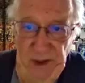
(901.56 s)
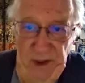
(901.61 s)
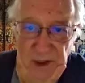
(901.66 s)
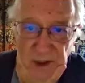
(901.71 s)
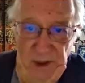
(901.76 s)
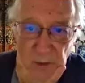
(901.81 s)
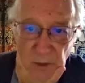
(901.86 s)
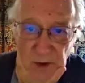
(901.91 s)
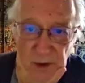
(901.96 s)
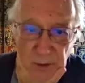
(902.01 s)

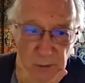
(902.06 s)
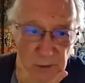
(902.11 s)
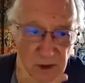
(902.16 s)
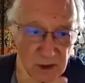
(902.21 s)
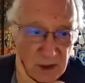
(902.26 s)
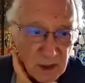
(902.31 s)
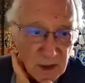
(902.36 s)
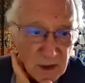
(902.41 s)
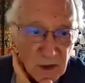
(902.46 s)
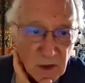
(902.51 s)
what we
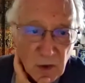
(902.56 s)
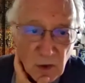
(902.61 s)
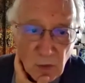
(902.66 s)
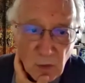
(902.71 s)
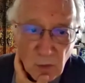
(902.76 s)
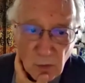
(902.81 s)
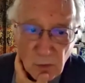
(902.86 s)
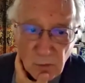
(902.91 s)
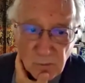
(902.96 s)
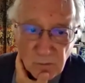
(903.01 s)
can
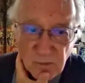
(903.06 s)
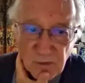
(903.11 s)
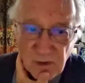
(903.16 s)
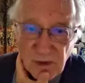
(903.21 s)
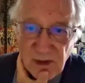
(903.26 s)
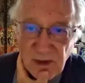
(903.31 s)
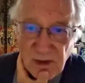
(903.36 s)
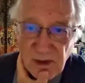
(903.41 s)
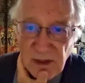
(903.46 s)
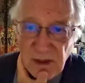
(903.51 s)
do
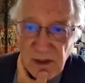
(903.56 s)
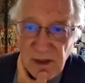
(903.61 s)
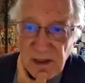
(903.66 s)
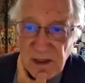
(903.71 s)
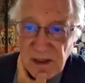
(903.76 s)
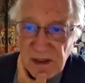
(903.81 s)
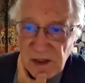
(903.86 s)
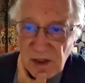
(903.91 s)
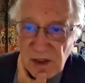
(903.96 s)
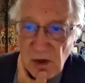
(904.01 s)
in
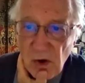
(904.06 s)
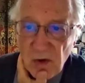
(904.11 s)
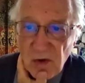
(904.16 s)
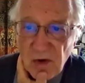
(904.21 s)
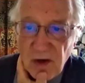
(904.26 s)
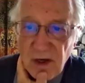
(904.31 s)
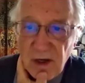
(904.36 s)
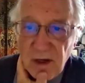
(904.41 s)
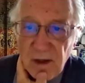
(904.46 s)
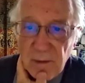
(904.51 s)
this
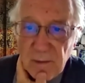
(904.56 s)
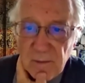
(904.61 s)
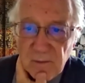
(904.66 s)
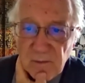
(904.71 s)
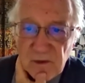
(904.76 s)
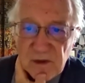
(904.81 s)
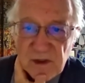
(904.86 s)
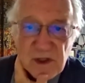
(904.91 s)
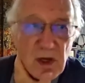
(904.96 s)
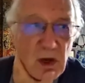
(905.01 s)
corner,
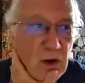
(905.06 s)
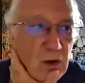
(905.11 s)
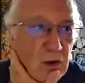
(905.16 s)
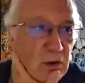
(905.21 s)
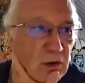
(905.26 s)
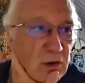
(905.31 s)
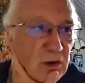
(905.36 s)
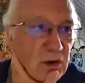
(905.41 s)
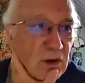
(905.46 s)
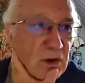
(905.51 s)
so
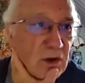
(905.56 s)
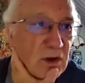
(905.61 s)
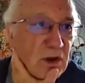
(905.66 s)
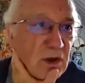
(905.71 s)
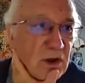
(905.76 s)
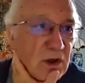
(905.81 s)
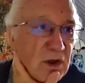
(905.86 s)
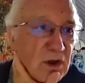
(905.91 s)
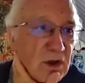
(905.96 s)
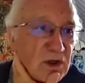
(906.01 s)

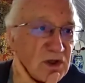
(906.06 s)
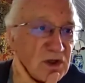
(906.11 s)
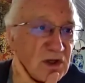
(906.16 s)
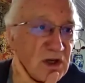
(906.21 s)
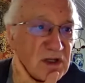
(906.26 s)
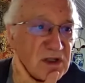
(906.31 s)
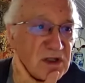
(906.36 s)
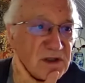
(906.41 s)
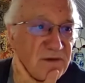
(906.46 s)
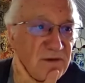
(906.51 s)

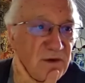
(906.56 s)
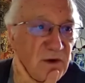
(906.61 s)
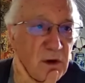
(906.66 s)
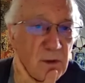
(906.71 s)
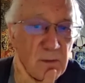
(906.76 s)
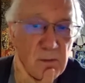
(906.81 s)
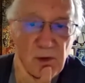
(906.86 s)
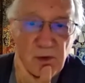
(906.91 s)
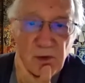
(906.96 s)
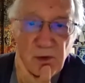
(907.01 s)

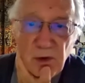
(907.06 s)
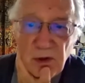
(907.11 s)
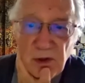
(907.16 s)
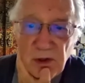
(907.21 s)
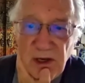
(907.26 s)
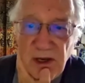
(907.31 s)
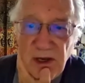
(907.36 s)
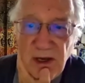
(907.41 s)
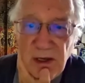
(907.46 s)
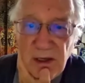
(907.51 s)
transform,
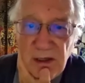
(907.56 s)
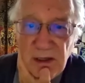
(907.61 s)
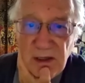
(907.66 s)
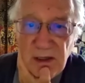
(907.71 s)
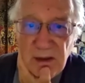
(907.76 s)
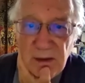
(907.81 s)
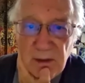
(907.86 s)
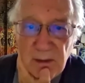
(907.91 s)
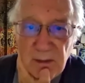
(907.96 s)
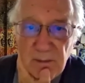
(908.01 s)
rotate,
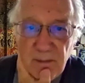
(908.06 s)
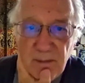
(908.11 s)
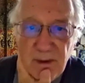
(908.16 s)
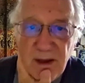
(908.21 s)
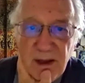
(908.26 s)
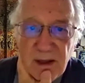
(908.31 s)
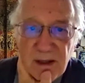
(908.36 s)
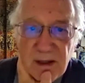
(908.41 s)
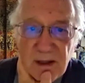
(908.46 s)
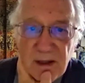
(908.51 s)

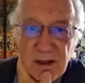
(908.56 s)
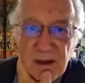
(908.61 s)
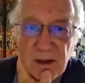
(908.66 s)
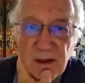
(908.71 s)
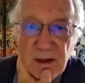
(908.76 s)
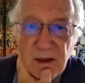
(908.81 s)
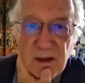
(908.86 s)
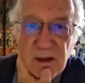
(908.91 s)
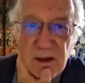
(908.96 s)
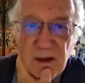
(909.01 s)
but
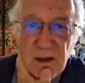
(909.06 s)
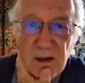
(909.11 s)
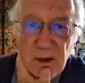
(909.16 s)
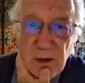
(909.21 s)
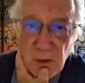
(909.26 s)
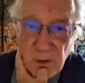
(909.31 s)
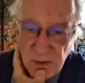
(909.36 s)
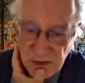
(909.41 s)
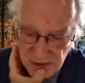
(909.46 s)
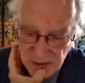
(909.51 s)

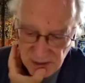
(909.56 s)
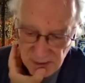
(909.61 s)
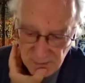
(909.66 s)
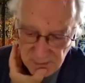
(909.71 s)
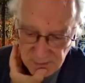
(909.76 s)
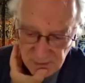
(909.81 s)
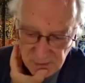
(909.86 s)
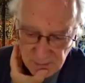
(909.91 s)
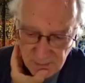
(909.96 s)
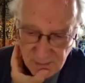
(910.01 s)
without
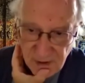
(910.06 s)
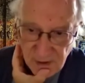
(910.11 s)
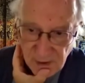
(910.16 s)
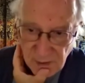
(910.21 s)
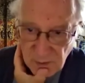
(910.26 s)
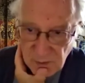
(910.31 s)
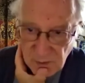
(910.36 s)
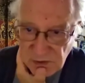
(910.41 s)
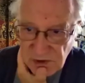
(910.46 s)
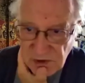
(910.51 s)
the
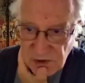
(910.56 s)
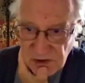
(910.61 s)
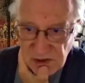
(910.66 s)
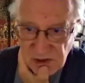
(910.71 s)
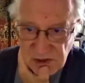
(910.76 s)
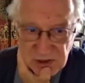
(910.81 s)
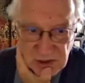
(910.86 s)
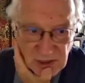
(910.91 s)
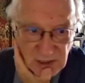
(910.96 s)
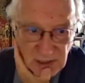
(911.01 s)
minus,
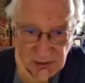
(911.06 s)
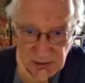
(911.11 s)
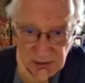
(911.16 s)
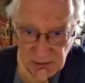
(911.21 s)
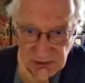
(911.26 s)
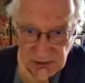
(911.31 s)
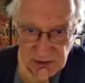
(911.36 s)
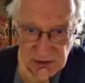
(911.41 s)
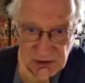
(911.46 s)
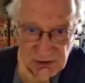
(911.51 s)
just like
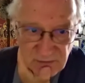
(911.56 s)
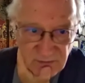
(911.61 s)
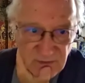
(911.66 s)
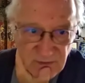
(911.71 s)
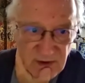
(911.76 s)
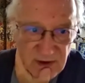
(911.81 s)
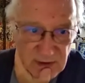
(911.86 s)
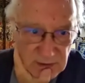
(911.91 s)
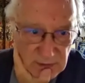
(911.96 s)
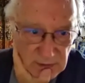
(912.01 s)
this,
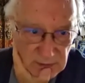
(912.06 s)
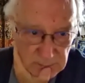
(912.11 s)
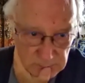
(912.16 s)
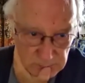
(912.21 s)
fine.